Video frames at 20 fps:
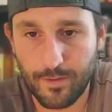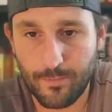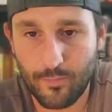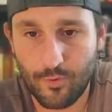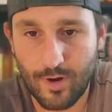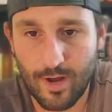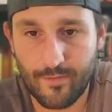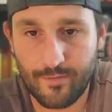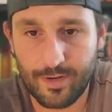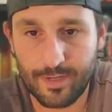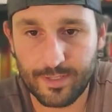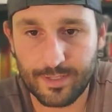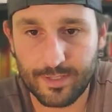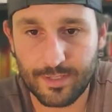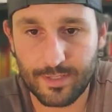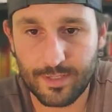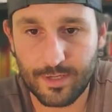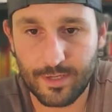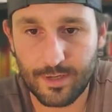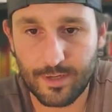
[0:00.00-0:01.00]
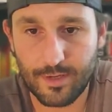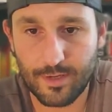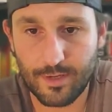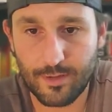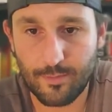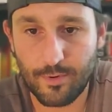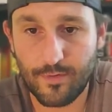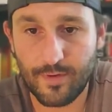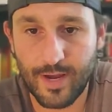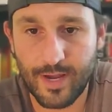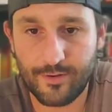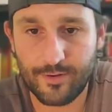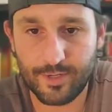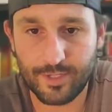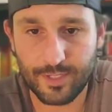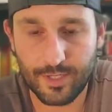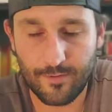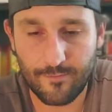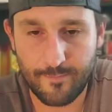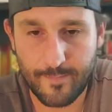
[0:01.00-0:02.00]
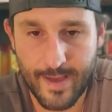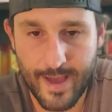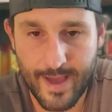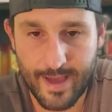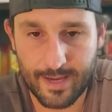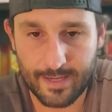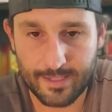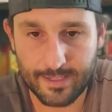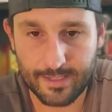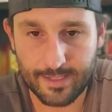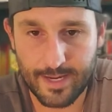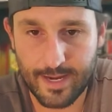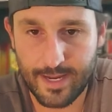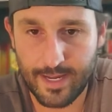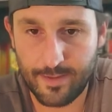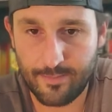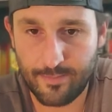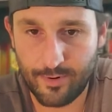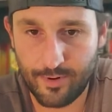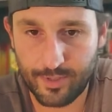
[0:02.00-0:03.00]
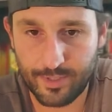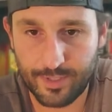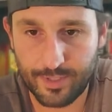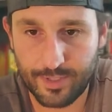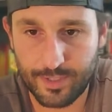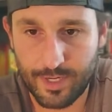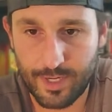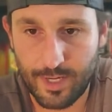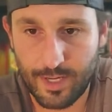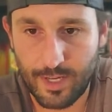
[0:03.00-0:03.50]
providence, provide yourself bags, i.e., purses,